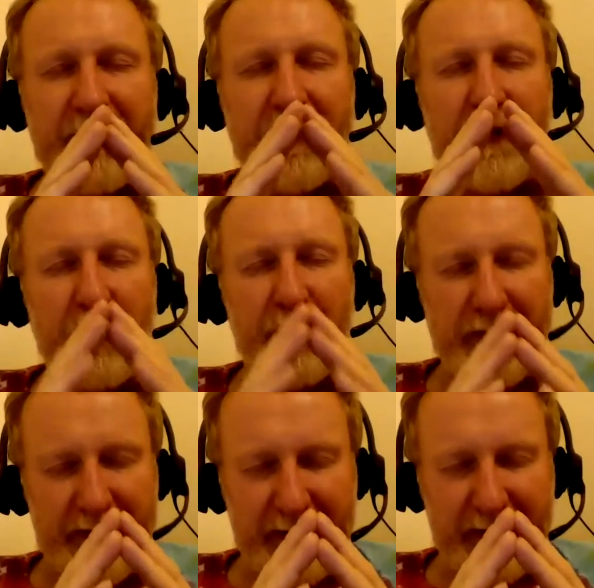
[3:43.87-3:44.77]

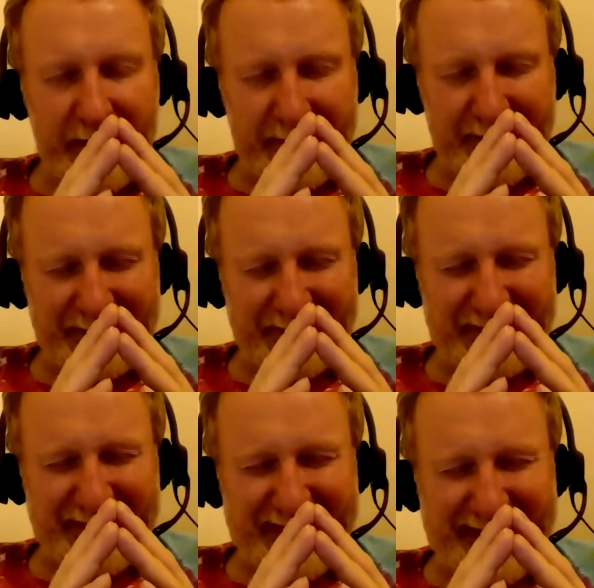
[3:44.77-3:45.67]
unity God.
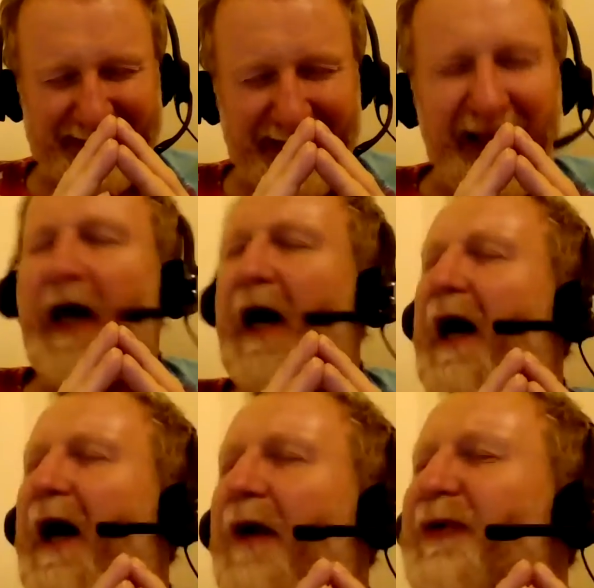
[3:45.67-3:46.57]

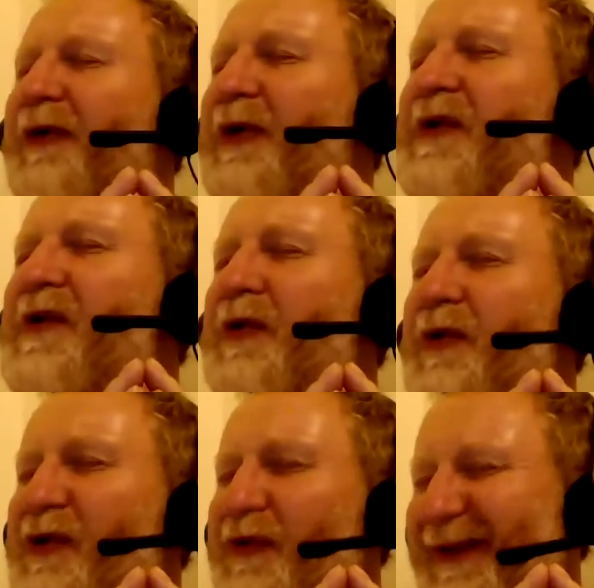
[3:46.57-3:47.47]
How do you
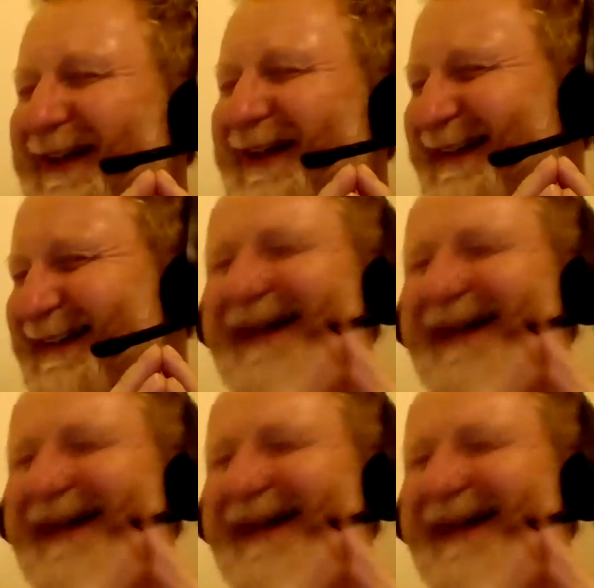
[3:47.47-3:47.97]
search for God?